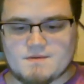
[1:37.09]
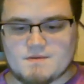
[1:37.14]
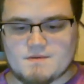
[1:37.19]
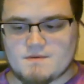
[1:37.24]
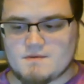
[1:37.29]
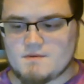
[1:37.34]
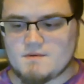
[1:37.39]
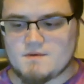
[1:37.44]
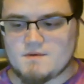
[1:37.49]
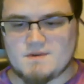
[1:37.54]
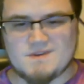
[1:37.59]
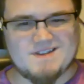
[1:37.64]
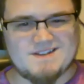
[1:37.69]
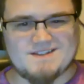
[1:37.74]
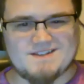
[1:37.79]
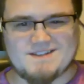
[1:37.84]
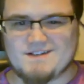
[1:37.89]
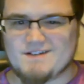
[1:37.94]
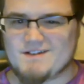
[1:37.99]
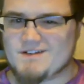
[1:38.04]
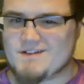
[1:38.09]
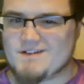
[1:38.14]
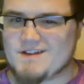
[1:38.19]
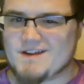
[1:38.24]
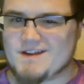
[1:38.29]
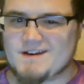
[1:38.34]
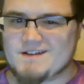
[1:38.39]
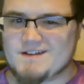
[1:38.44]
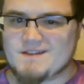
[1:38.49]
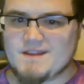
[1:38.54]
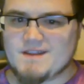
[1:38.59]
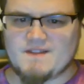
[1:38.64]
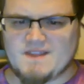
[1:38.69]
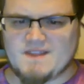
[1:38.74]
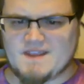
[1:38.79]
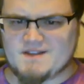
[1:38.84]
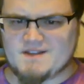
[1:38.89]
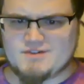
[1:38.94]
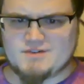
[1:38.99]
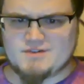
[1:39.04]
They're all kind of light.
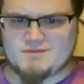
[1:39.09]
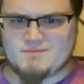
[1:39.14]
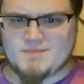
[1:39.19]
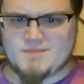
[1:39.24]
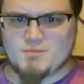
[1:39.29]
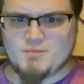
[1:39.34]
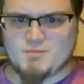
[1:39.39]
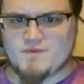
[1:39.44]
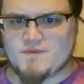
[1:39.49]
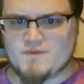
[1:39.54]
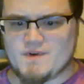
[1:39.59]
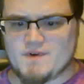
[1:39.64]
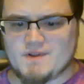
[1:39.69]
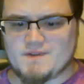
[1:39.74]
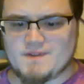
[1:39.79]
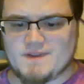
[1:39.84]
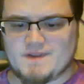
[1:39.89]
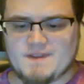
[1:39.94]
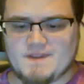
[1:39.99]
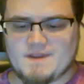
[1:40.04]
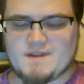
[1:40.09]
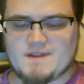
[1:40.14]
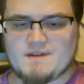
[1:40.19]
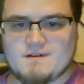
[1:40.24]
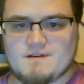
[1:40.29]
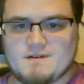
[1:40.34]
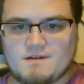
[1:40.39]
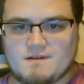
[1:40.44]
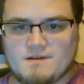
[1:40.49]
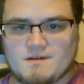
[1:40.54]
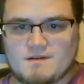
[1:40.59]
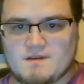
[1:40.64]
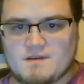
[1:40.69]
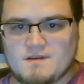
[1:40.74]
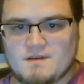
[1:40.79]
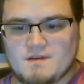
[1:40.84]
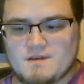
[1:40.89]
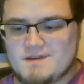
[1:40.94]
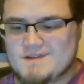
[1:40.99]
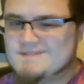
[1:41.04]
That shouldn't be moving around like that.
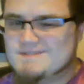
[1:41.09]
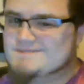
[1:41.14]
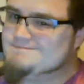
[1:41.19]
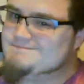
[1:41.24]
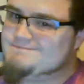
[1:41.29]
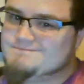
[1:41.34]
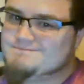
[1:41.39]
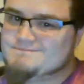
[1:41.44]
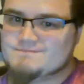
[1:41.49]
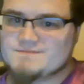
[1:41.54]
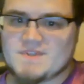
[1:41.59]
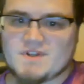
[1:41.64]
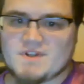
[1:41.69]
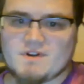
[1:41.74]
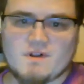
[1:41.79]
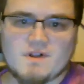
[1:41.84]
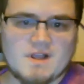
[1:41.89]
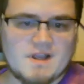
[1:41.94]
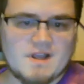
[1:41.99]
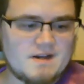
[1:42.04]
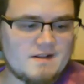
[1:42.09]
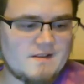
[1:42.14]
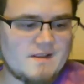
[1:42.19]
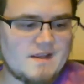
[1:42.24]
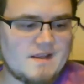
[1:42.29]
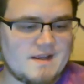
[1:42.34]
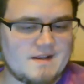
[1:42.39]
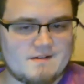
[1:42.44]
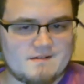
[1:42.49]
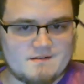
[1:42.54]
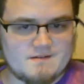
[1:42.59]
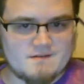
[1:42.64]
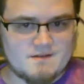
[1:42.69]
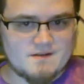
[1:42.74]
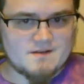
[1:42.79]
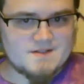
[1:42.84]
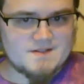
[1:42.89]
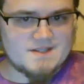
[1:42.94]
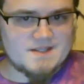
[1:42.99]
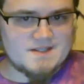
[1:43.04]
They're all kind of light.
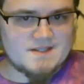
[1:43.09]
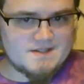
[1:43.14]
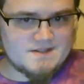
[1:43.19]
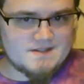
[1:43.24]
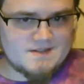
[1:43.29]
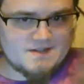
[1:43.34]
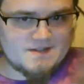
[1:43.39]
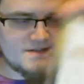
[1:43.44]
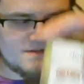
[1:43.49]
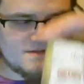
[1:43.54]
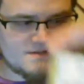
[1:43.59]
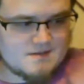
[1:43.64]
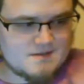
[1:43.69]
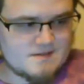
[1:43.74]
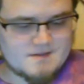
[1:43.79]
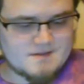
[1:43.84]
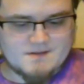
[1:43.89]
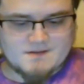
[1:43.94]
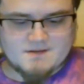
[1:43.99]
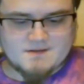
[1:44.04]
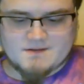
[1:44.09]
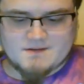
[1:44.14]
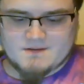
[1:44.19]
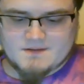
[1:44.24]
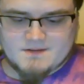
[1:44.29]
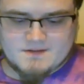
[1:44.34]
I'll say since... we'll